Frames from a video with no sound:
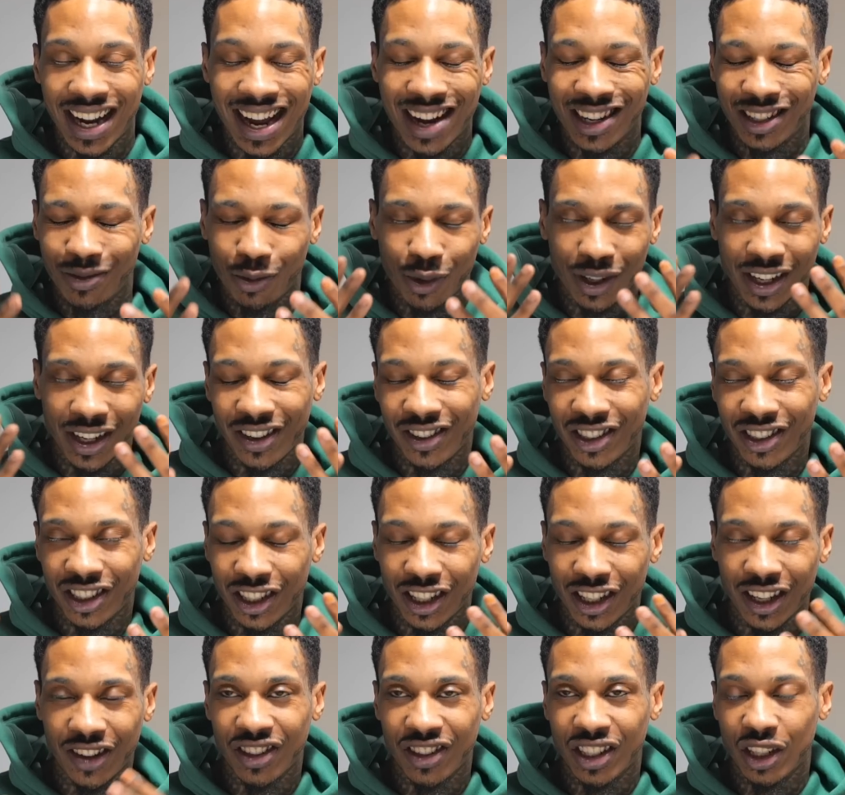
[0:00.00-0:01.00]
I wouldn't
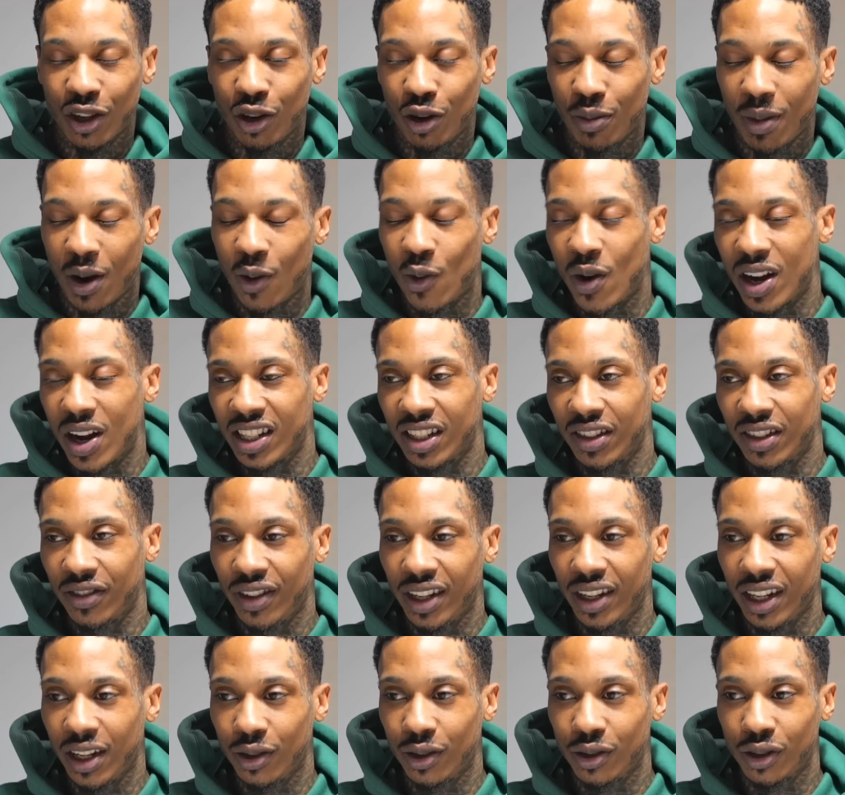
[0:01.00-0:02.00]
shouldn't even told him I watched his
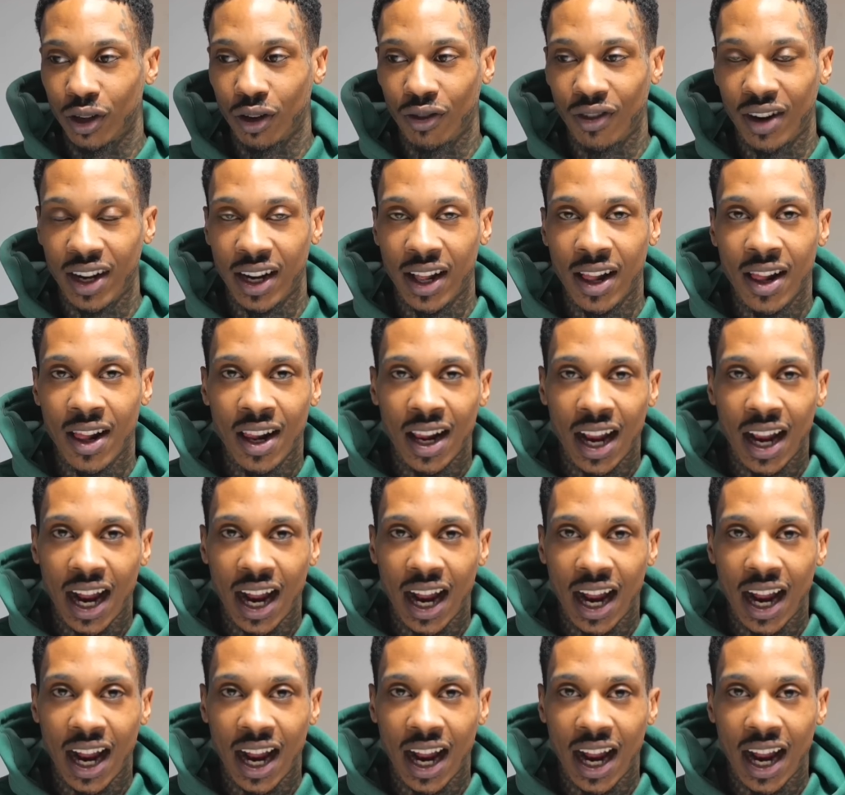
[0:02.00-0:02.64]
videos already.